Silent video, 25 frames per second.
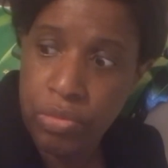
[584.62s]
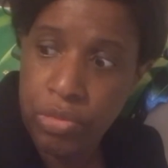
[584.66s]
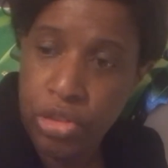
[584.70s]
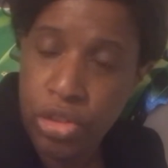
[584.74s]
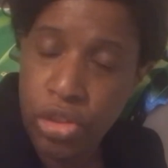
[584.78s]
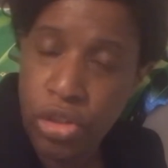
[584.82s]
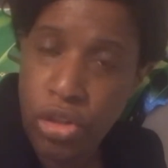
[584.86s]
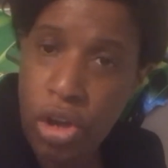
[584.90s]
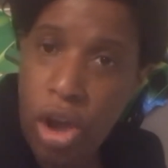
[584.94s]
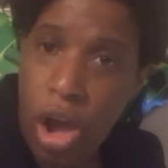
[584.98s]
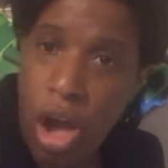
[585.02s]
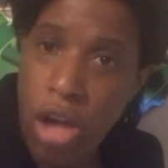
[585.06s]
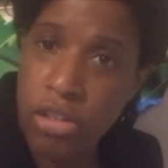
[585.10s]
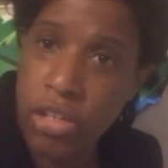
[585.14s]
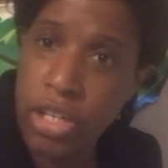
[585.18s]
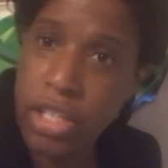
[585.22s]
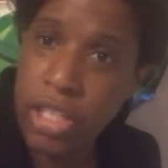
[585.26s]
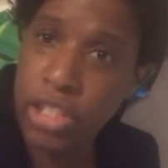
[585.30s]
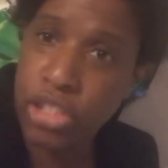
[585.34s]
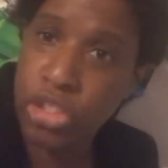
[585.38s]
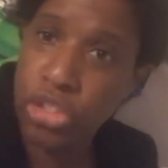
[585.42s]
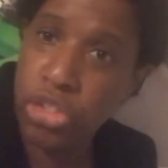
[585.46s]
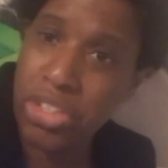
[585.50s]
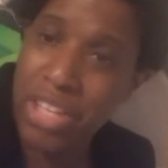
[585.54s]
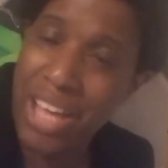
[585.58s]
Connect it
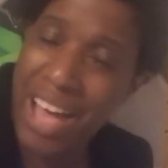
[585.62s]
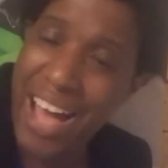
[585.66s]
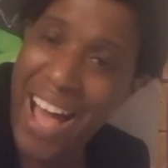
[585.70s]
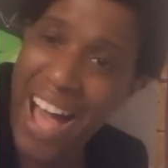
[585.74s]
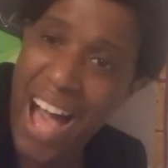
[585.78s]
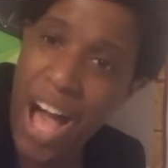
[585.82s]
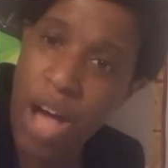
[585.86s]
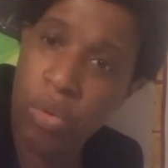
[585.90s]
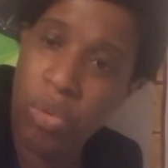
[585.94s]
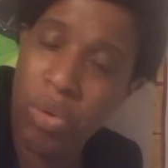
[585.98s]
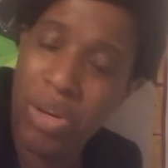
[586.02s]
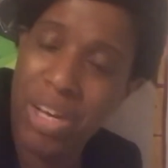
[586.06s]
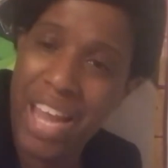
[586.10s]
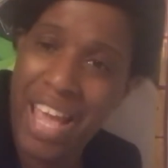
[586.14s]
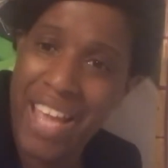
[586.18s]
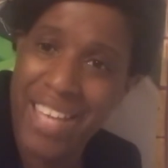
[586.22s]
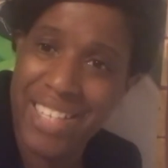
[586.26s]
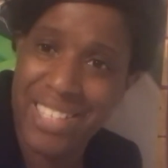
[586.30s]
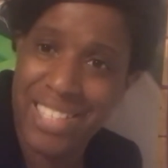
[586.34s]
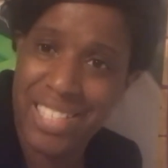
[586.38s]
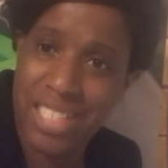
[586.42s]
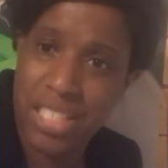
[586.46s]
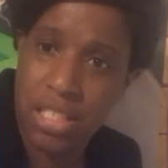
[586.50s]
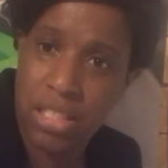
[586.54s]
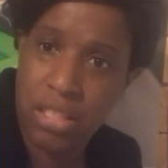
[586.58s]
to the
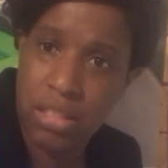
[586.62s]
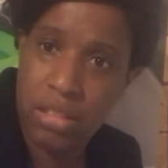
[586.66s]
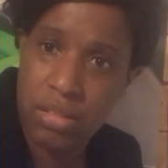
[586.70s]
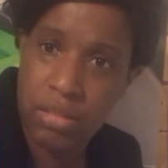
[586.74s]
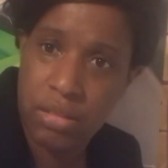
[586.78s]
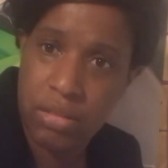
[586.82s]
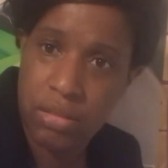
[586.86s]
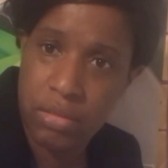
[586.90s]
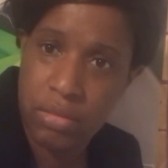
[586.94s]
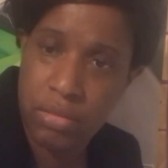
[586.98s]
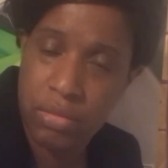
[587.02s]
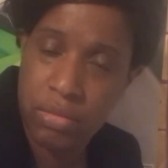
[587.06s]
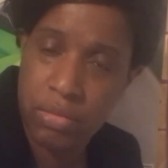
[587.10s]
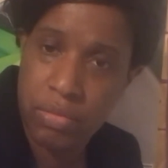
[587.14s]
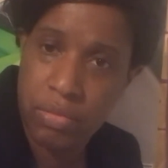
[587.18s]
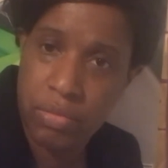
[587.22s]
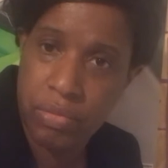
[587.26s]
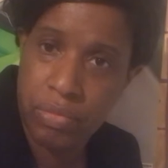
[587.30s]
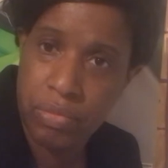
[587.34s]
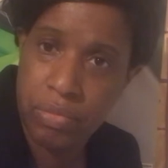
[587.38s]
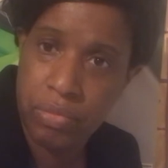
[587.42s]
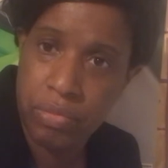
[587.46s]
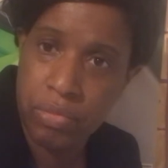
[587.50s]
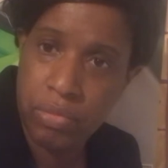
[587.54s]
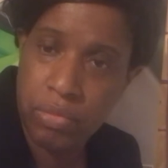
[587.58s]
outlet.
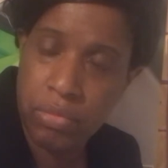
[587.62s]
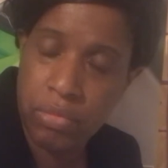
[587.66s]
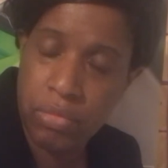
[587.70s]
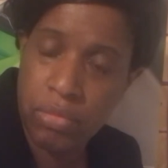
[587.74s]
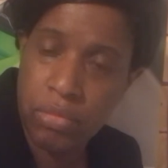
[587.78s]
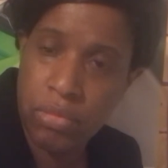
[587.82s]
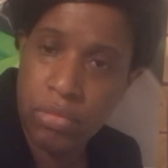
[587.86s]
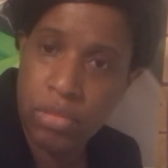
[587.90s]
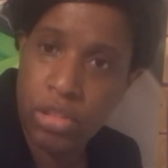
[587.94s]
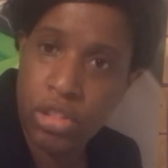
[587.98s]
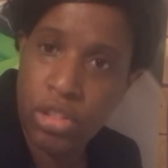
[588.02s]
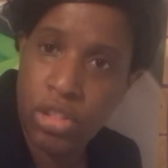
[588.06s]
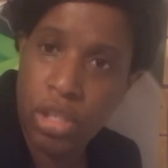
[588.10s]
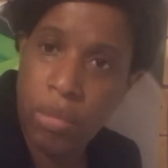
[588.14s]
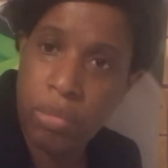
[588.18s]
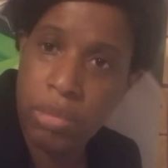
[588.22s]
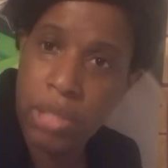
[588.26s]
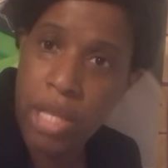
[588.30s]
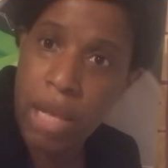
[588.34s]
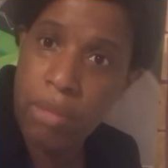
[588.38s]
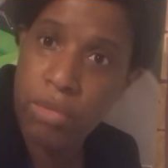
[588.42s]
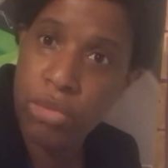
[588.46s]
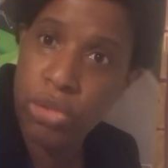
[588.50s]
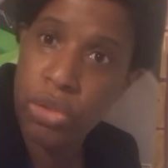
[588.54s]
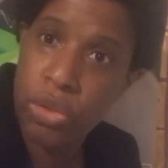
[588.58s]

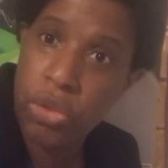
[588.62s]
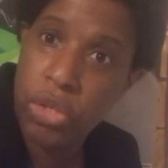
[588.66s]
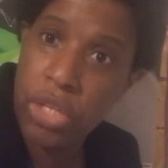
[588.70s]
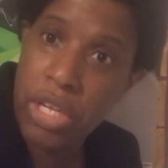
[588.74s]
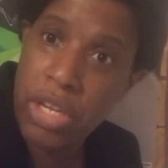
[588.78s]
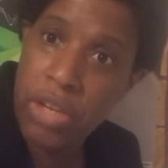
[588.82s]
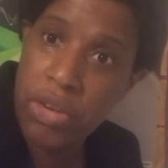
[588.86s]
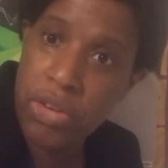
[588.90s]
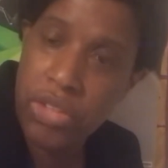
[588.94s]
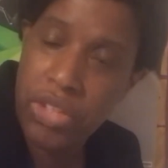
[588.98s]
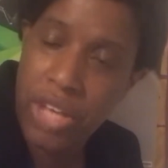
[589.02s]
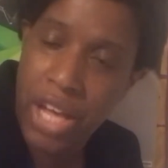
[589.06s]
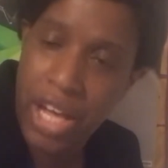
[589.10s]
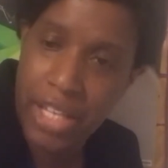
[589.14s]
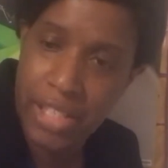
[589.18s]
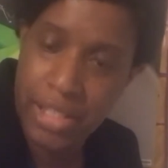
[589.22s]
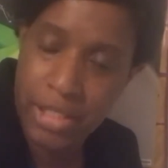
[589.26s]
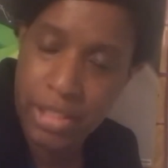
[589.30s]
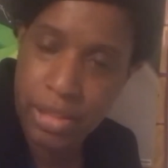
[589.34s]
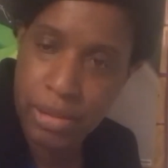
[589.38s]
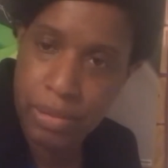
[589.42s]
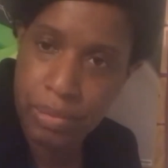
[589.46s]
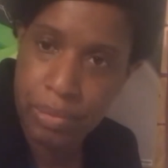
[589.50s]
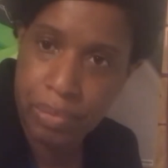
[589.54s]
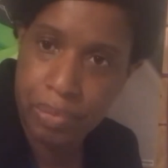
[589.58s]
Sometimes you hear
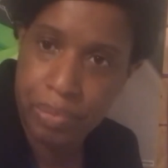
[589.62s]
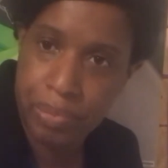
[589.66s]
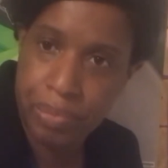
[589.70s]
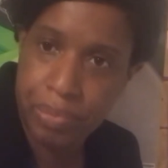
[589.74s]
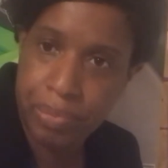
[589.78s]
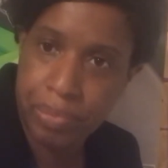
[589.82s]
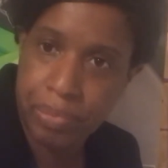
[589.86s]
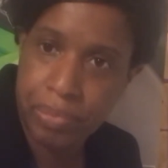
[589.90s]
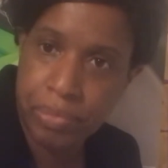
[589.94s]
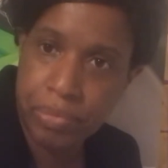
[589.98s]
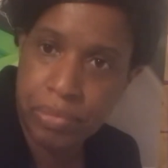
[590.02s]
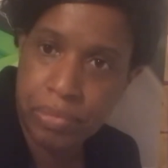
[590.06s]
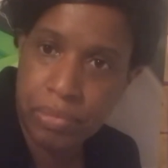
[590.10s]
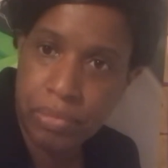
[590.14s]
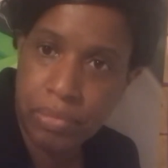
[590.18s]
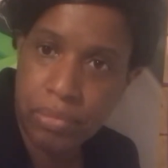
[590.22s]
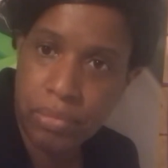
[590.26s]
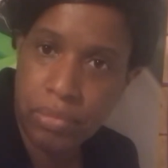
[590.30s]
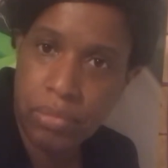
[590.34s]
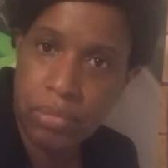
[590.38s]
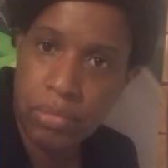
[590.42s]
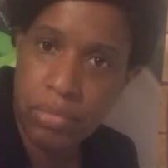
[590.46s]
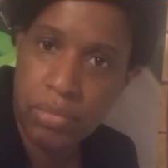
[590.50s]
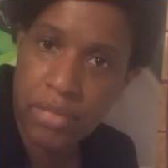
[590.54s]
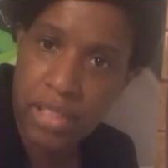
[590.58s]
that.
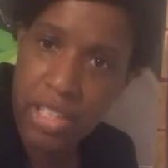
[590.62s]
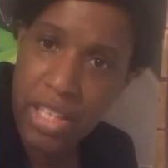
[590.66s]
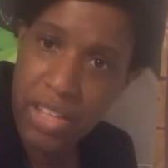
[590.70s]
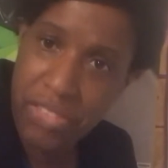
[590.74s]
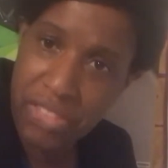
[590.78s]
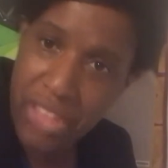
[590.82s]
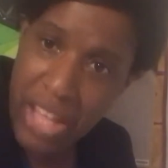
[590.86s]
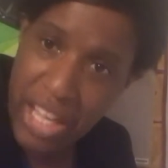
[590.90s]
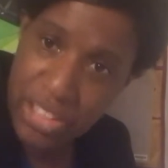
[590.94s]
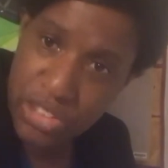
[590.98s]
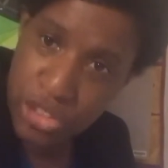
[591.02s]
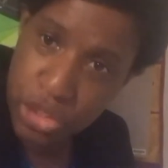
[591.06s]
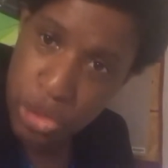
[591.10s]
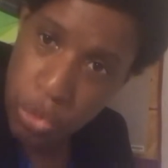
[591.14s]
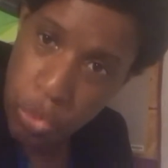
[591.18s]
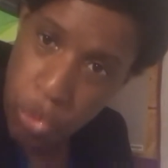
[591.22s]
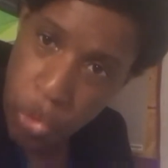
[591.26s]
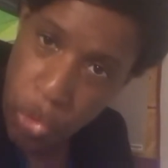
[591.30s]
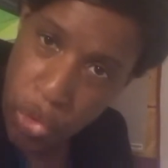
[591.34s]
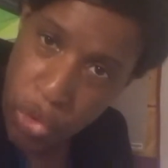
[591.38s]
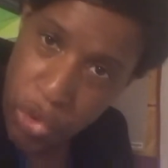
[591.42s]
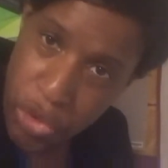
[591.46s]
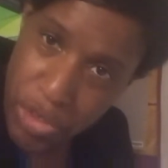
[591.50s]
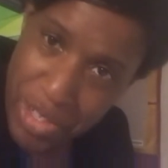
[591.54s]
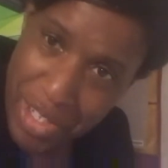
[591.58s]
That's the
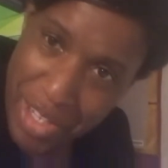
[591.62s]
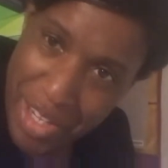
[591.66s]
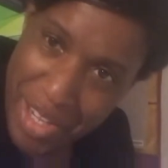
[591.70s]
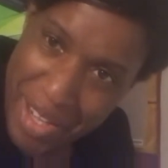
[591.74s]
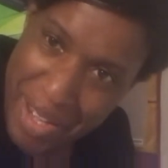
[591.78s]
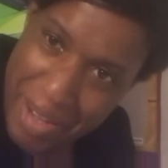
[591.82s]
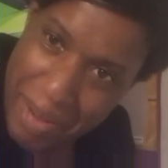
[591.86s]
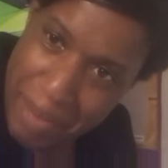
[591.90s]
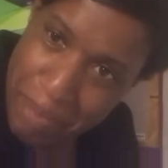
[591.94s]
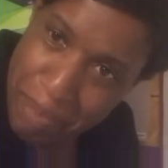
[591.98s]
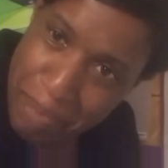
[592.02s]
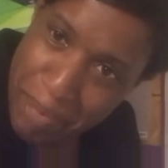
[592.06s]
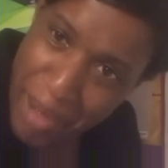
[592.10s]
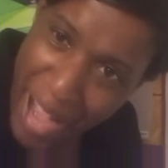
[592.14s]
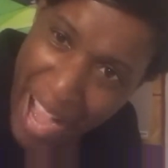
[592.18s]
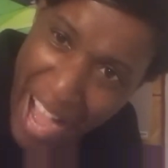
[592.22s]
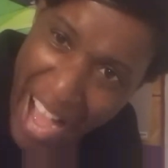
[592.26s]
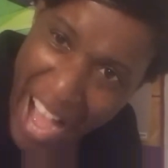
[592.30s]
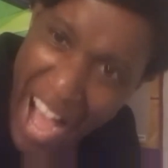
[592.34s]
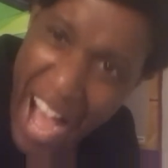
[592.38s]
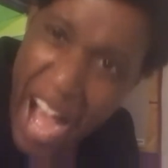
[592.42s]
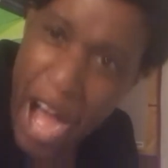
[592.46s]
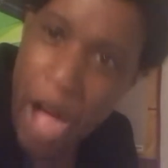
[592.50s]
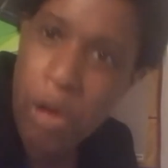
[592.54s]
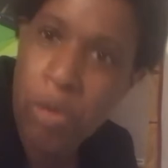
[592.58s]
word
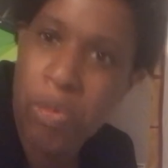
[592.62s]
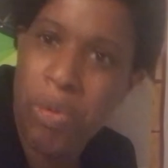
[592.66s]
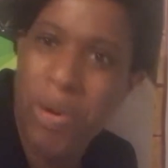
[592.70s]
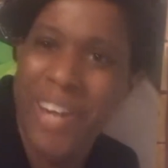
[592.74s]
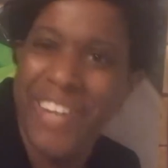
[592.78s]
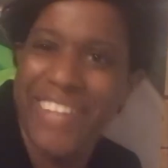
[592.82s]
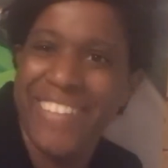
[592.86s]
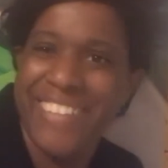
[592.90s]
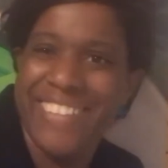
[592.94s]
power.